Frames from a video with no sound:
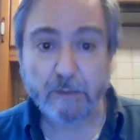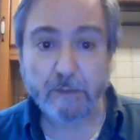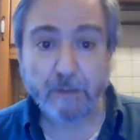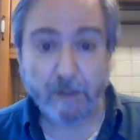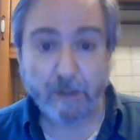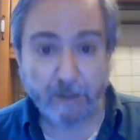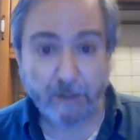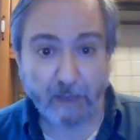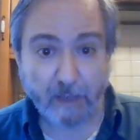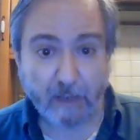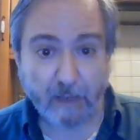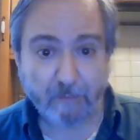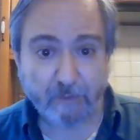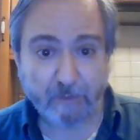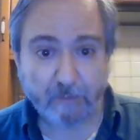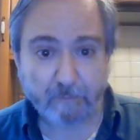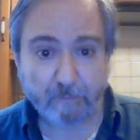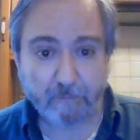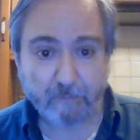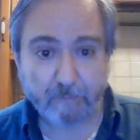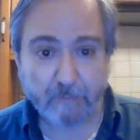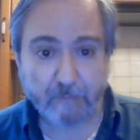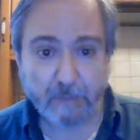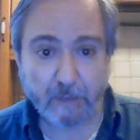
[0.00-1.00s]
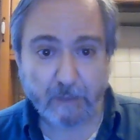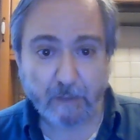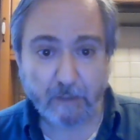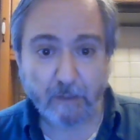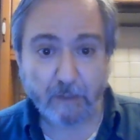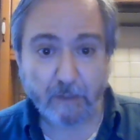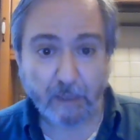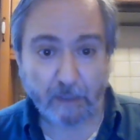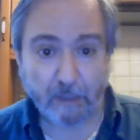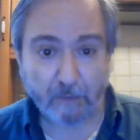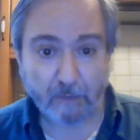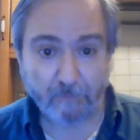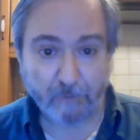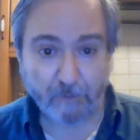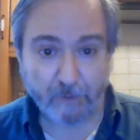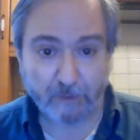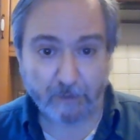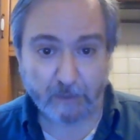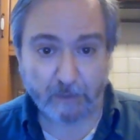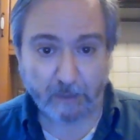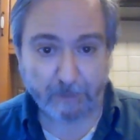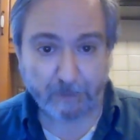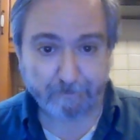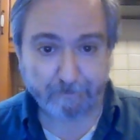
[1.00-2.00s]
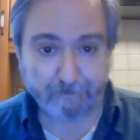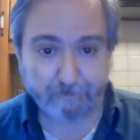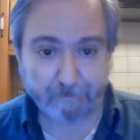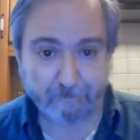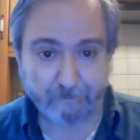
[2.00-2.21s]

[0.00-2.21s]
There you have it. Thank you for your time.